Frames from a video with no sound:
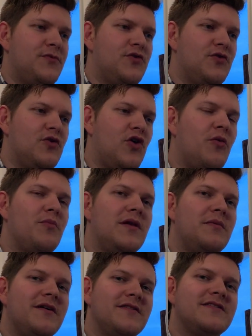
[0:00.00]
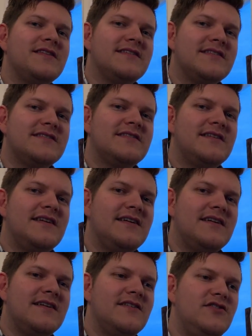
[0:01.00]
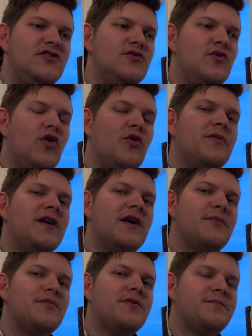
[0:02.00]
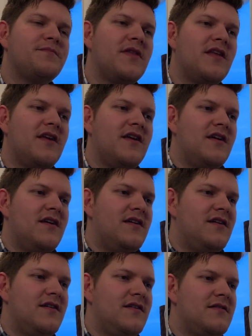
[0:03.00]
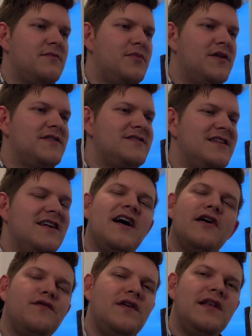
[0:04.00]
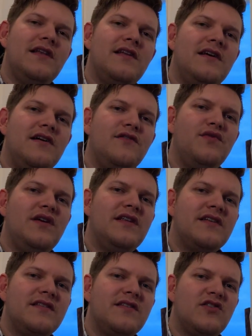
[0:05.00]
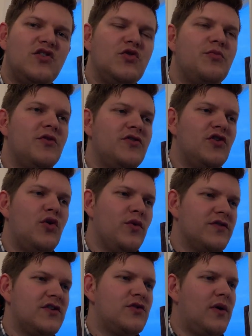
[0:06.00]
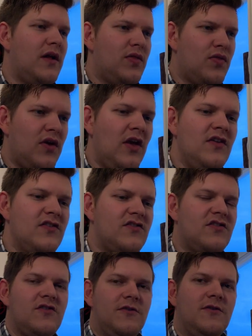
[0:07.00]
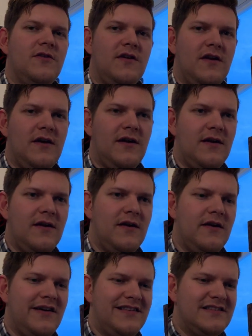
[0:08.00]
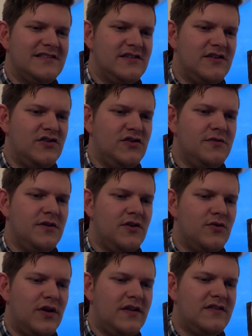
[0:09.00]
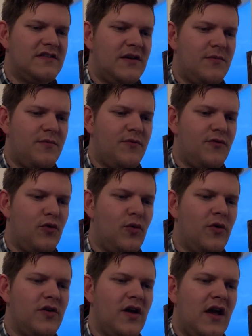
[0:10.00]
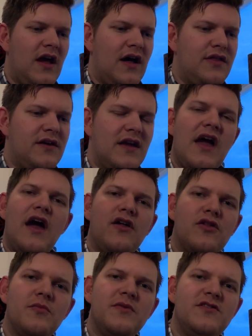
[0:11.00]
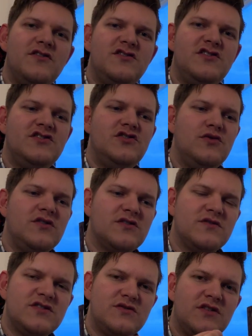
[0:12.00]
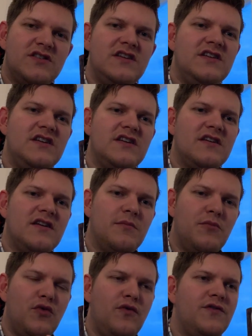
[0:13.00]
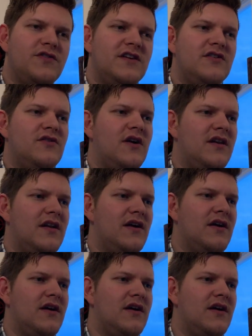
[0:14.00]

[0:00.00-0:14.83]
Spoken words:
to complement this new homey app. But yeah, I feel that 2.0 was a great things. It's a great step forward. I think Atom is doing some strategic moves here, and